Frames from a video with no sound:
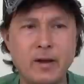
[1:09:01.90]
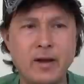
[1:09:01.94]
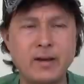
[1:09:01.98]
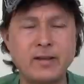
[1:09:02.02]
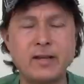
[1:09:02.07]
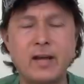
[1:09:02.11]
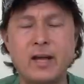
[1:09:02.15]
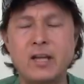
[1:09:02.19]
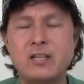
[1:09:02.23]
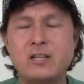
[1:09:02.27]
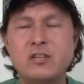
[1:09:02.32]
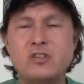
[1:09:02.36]

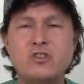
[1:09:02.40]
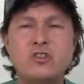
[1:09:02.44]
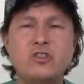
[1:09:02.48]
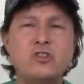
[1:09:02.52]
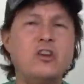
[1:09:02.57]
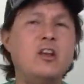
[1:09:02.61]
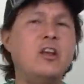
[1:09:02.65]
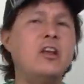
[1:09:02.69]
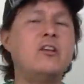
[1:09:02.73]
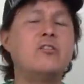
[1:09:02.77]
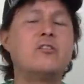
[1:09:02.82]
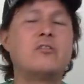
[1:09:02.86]
diet's
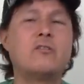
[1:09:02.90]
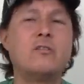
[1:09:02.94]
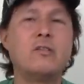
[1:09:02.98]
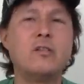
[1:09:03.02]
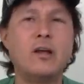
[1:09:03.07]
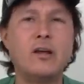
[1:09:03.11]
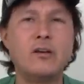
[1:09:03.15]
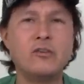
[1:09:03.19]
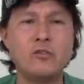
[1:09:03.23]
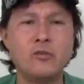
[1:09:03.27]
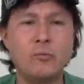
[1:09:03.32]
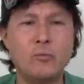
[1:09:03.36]
changed over the
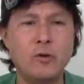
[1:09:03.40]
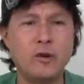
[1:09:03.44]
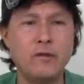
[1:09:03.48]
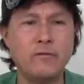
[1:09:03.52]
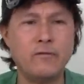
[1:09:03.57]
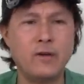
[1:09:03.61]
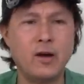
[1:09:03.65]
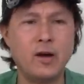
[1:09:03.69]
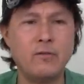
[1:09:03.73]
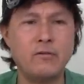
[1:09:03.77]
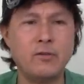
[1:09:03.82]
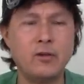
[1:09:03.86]
last
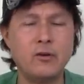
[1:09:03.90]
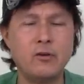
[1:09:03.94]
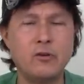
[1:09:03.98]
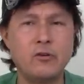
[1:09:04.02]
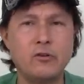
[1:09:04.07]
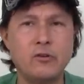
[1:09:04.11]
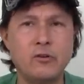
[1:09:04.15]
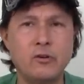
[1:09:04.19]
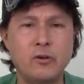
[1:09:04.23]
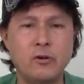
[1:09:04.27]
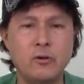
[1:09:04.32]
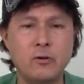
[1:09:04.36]
25
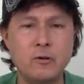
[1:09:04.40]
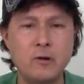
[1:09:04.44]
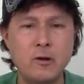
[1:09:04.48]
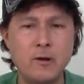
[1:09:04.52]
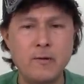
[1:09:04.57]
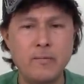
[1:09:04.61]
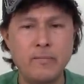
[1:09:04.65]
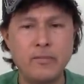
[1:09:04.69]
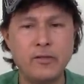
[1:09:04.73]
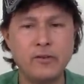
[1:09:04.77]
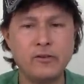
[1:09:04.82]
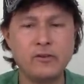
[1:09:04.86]
years, you know.
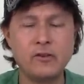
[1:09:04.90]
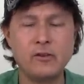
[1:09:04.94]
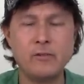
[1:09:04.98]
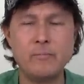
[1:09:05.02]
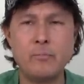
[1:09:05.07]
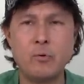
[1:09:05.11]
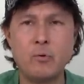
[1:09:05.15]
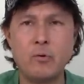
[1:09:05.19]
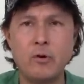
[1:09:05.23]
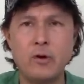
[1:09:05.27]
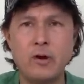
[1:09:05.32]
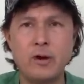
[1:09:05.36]
This is the
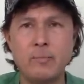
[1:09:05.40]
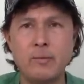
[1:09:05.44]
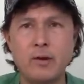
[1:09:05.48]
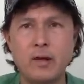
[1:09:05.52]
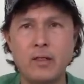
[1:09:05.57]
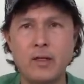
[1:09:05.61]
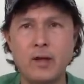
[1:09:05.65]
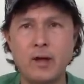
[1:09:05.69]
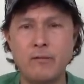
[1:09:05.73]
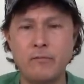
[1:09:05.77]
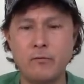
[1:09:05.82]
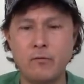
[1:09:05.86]
point in my
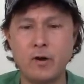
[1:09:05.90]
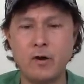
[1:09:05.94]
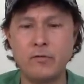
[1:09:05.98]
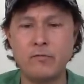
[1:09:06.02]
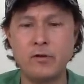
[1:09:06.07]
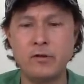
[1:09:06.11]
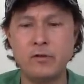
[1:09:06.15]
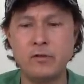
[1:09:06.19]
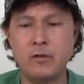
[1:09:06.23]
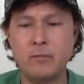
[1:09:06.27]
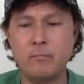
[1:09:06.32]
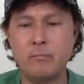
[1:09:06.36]
life where I've
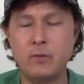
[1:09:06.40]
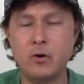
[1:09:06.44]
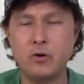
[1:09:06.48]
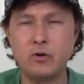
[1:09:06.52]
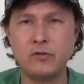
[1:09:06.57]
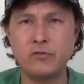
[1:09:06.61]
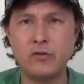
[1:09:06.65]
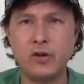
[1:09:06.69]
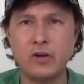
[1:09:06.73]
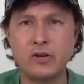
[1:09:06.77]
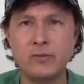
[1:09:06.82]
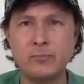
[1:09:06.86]
eaten the
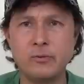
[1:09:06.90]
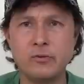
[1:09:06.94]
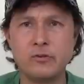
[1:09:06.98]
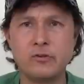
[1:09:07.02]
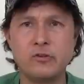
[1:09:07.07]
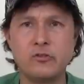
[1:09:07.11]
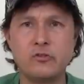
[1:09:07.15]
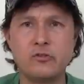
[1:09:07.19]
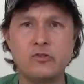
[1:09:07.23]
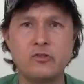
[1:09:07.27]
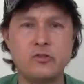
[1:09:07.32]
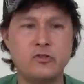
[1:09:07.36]
most vegetables
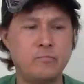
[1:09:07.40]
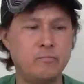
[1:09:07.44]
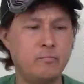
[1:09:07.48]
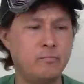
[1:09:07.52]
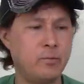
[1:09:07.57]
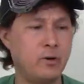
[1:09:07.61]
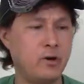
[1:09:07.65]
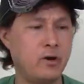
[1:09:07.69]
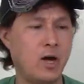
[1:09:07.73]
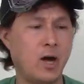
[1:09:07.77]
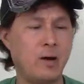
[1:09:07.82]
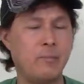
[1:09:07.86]
because
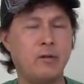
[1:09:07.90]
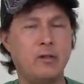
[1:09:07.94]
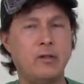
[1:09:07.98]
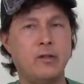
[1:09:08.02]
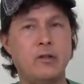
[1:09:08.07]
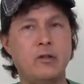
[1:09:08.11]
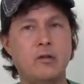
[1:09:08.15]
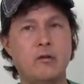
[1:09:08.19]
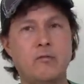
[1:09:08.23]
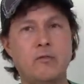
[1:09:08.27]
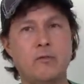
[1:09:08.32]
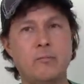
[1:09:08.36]

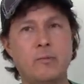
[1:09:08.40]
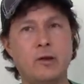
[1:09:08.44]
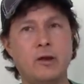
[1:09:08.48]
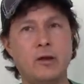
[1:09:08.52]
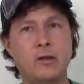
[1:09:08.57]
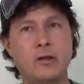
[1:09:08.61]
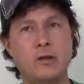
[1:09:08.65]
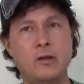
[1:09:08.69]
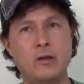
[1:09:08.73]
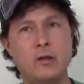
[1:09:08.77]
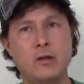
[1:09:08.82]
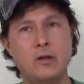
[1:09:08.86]
predominantly over
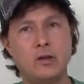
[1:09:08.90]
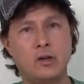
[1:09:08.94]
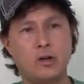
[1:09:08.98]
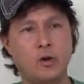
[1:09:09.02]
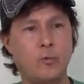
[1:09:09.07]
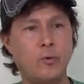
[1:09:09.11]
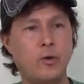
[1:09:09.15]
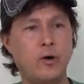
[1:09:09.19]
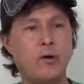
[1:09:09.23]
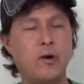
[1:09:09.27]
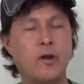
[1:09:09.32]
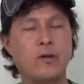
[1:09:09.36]
my
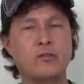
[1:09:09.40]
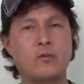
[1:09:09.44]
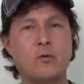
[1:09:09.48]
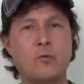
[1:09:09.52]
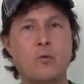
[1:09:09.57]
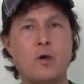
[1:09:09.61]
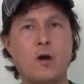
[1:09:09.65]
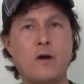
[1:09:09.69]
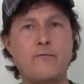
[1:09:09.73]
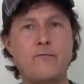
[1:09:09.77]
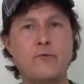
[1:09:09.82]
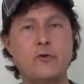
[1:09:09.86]
career as a
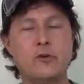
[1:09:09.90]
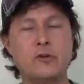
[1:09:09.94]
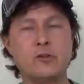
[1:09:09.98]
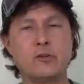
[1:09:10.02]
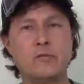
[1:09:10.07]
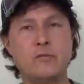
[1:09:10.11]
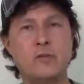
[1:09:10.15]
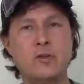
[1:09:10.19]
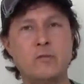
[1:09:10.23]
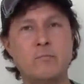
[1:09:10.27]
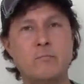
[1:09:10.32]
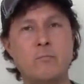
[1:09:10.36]
raw foodist,
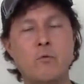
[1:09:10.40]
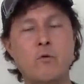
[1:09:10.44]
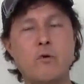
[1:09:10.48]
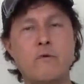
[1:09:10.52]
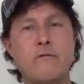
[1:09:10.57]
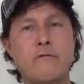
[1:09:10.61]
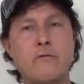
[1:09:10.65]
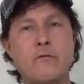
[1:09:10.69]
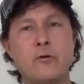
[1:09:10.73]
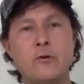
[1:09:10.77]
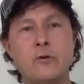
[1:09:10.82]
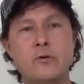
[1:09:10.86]
I've eaten more
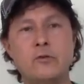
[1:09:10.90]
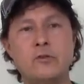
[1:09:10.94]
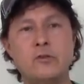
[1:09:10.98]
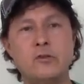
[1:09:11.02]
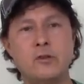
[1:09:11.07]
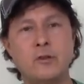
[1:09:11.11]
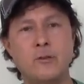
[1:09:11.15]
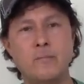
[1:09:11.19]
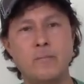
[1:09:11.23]
fruit